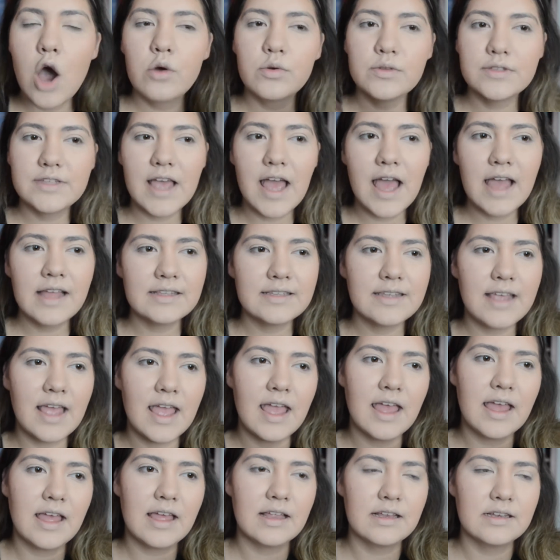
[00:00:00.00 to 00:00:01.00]
Odette
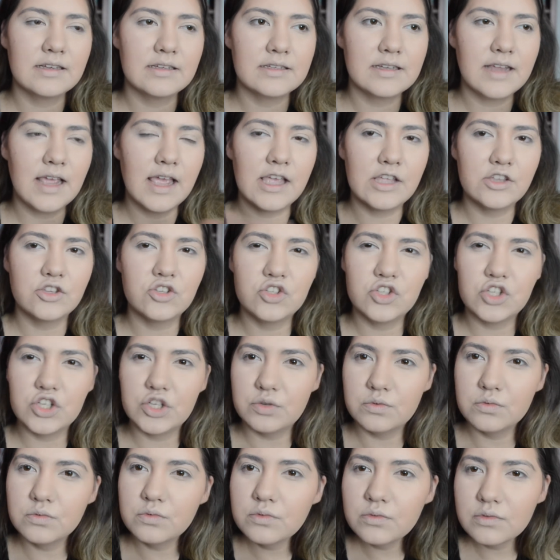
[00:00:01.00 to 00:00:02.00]
and
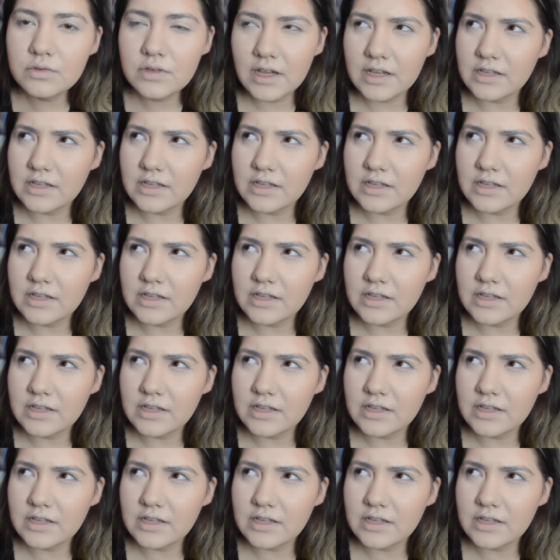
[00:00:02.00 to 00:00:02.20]
Arjun,